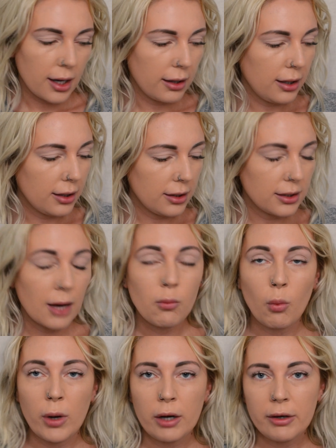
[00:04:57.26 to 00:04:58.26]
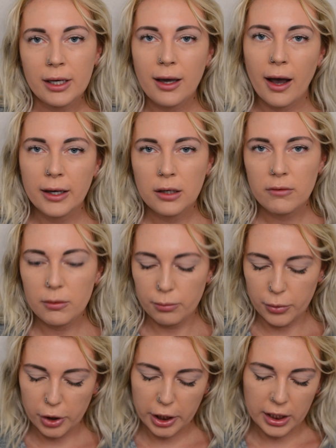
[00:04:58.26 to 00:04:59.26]
And I'm wearing kind of a
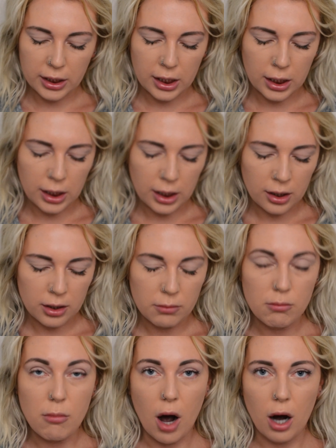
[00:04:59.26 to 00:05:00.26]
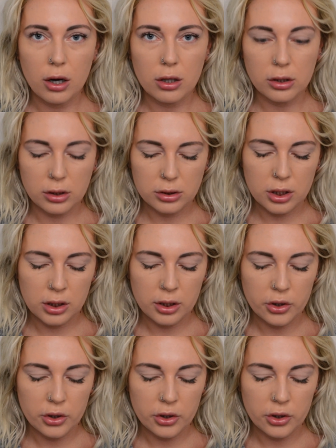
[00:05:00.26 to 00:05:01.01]
burgundy marled